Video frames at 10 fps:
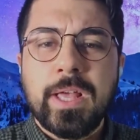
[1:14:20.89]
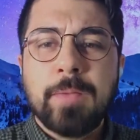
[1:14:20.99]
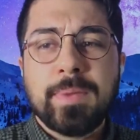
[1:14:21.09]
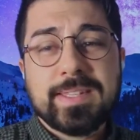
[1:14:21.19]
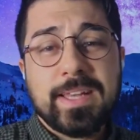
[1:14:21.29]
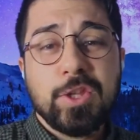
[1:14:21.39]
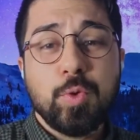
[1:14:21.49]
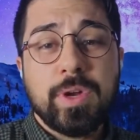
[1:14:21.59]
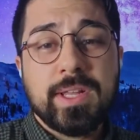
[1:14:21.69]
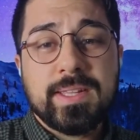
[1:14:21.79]
Masalan, you
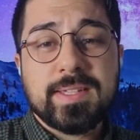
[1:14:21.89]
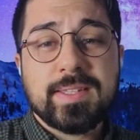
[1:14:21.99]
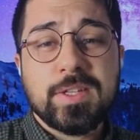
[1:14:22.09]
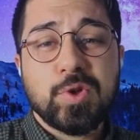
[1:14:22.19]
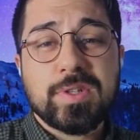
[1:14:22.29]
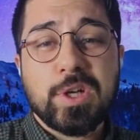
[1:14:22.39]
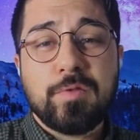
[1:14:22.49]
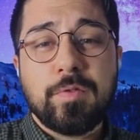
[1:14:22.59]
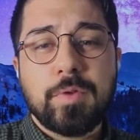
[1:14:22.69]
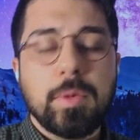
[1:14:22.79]
want to distance
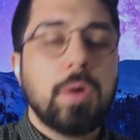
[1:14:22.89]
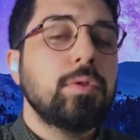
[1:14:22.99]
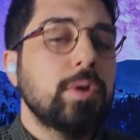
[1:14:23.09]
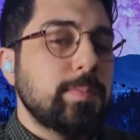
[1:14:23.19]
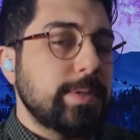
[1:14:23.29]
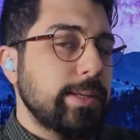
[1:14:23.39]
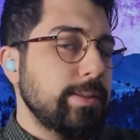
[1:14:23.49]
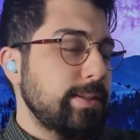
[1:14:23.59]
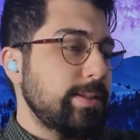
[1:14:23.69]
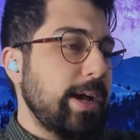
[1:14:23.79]
yourself from me. I'll look upset
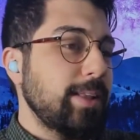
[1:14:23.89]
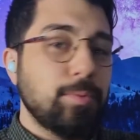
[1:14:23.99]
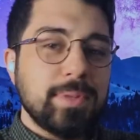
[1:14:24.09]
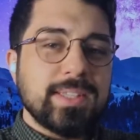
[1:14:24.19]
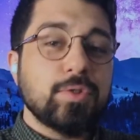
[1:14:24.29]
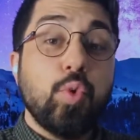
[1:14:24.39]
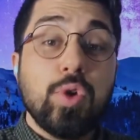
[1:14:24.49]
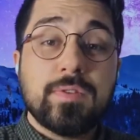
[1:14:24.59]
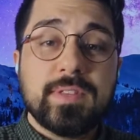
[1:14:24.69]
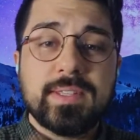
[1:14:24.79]
and sad. All
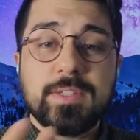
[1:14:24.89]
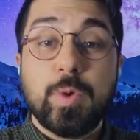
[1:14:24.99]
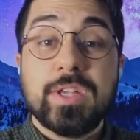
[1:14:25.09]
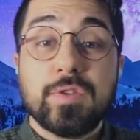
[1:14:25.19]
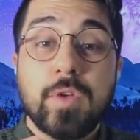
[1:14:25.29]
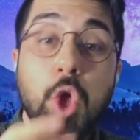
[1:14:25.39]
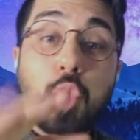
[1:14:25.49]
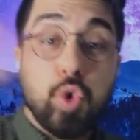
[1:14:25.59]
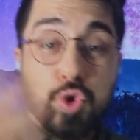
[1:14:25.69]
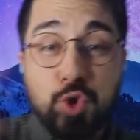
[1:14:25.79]
of this is ways of
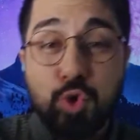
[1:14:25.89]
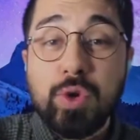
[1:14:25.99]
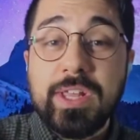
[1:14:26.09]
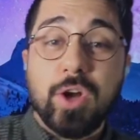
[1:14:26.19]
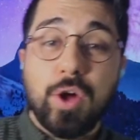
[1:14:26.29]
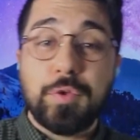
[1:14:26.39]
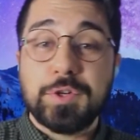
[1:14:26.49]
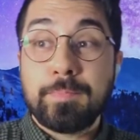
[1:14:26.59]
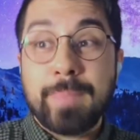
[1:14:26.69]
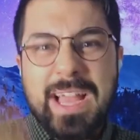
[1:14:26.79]
controlling
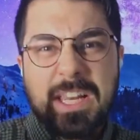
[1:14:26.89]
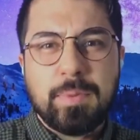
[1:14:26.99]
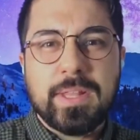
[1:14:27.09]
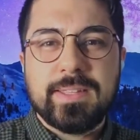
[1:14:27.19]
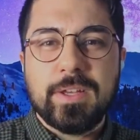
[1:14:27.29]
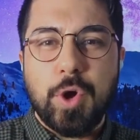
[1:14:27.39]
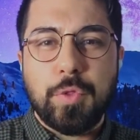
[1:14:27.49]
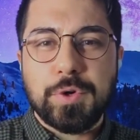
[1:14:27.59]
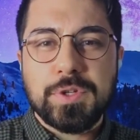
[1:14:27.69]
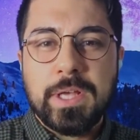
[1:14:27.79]
others, manipulating others.